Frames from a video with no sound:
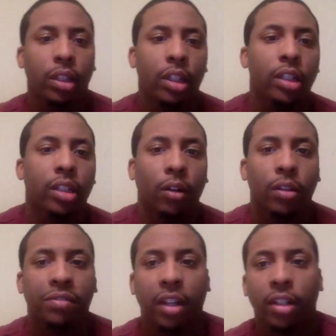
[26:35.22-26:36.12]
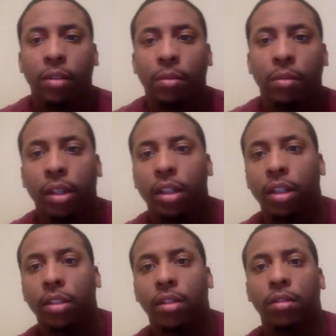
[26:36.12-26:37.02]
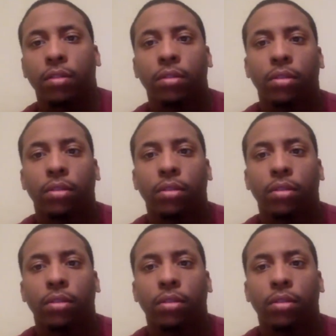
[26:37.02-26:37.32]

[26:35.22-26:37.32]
he's always finding a way in the end zone.